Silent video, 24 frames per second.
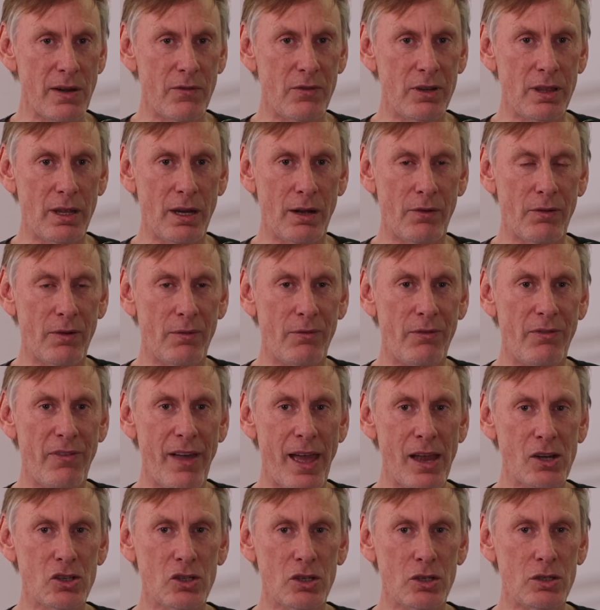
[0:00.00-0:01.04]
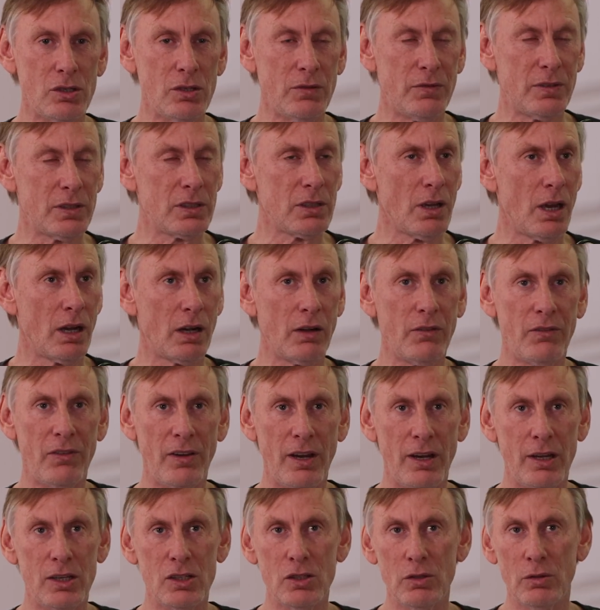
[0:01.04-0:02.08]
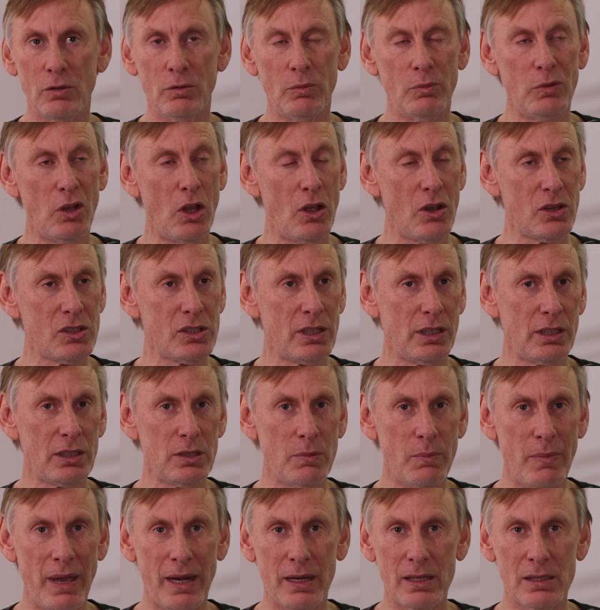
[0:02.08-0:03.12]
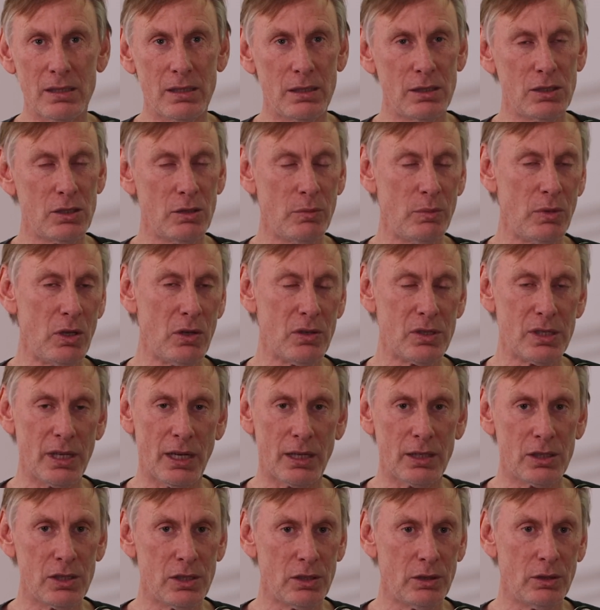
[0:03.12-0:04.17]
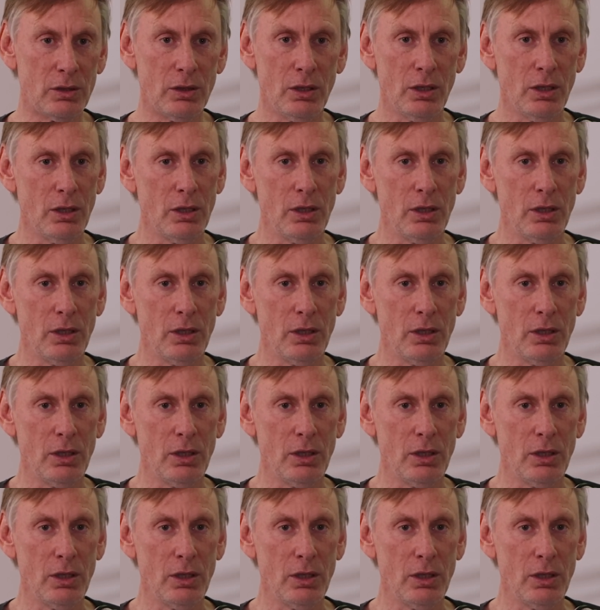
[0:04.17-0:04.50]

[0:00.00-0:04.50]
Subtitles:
everything from fashion to photography to nursing to medicine to music to